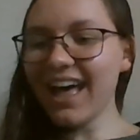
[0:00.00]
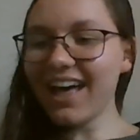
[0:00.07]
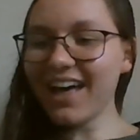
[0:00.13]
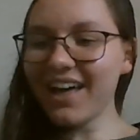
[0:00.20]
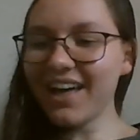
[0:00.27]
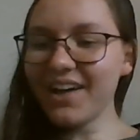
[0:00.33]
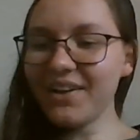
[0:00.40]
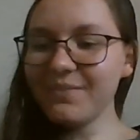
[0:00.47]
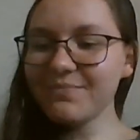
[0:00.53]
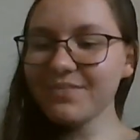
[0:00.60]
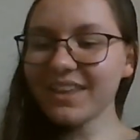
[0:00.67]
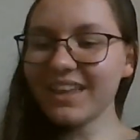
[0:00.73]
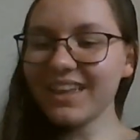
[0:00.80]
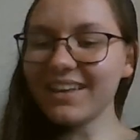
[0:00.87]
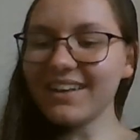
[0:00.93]
Uh,
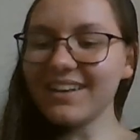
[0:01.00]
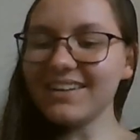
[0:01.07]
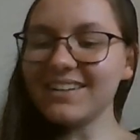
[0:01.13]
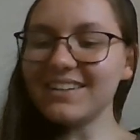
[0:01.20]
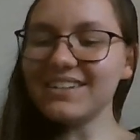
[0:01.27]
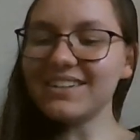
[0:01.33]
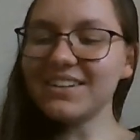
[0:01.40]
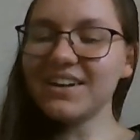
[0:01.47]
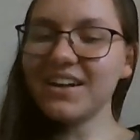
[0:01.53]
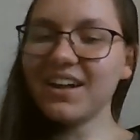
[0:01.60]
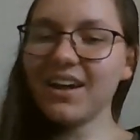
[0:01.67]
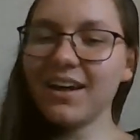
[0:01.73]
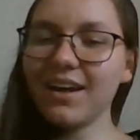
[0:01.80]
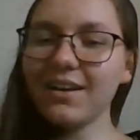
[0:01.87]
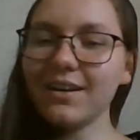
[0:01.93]
and
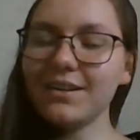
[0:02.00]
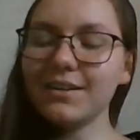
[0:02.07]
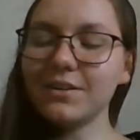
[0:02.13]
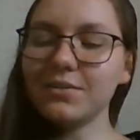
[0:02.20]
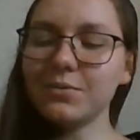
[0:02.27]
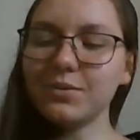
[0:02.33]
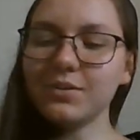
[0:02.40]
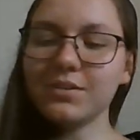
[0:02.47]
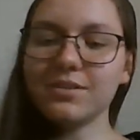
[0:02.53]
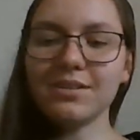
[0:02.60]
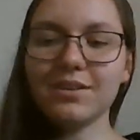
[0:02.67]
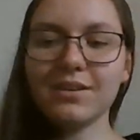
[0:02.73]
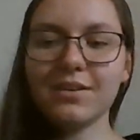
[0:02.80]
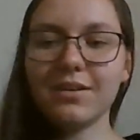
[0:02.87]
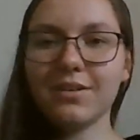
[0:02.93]
I will
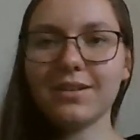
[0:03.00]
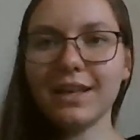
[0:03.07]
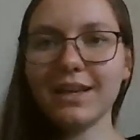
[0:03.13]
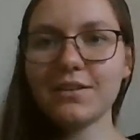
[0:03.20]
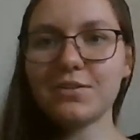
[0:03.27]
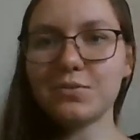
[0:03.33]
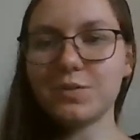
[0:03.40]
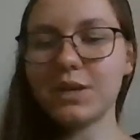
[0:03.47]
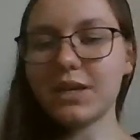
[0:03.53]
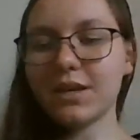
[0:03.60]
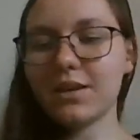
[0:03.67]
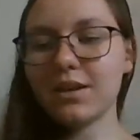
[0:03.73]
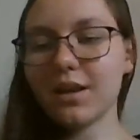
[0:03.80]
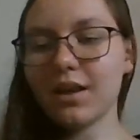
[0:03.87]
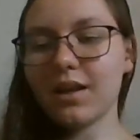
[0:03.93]
see y'all next week.